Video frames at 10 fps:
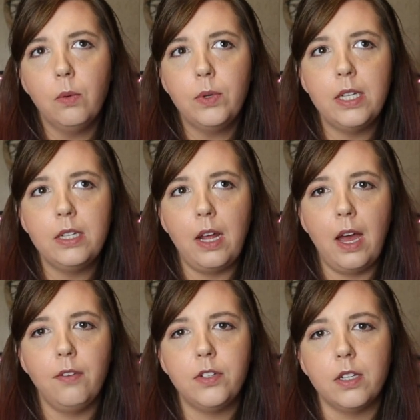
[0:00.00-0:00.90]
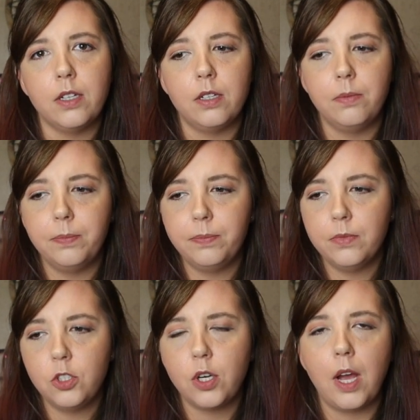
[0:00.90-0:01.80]
we didn't have to
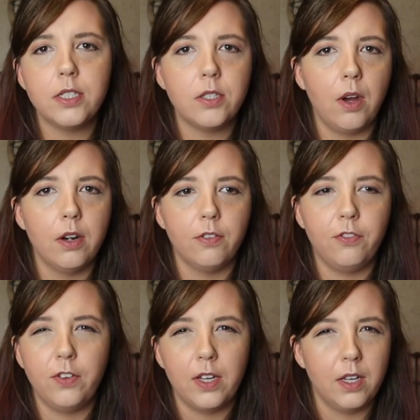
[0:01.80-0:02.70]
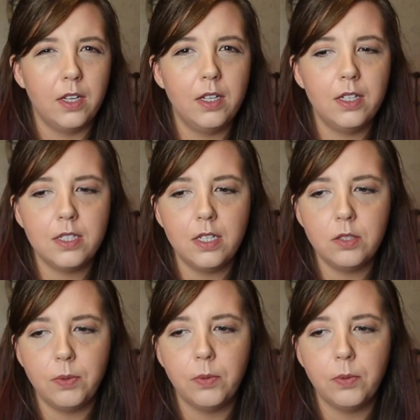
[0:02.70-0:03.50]
try so hard to fit in a sense.